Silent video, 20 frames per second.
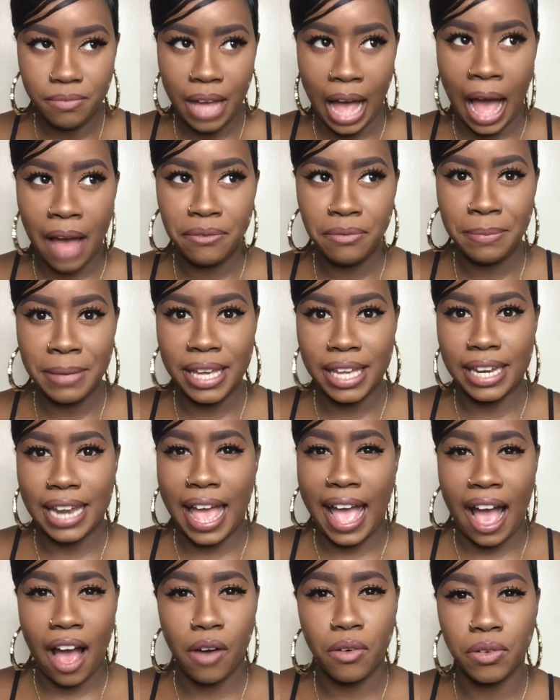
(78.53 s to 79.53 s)
I've been
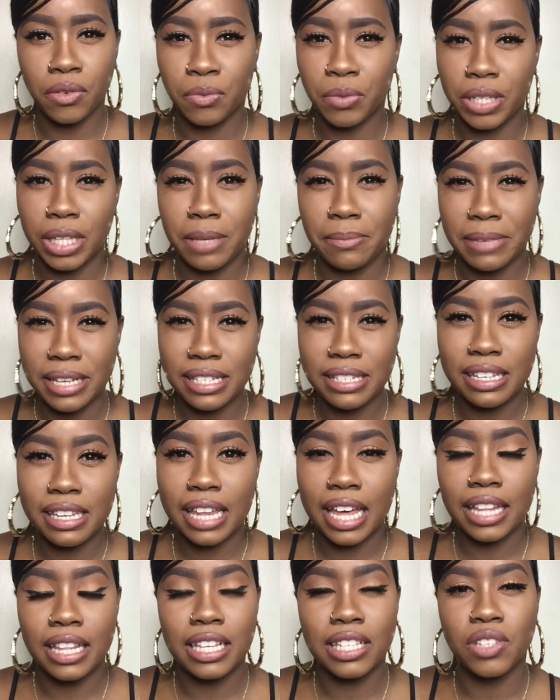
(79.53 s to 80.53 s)
out and really busy
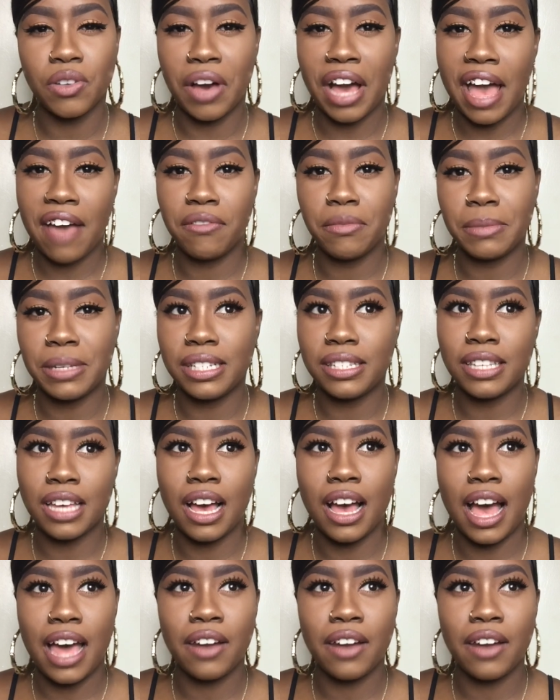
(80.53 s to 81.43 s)
lately, so I haven't been time.